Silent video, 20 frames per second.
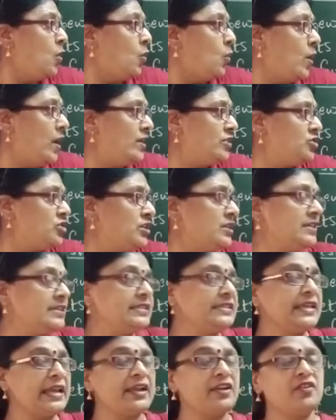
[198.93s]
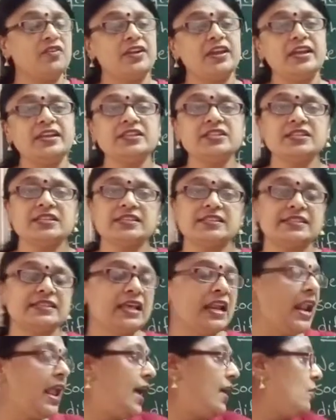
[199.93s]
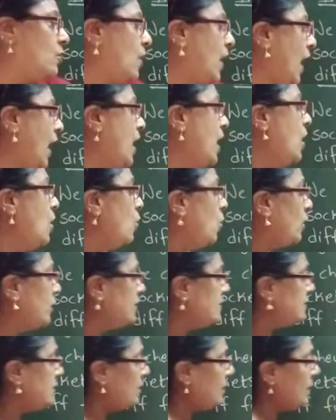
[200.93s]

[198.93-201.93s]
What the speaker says: which secrete saliva. What is the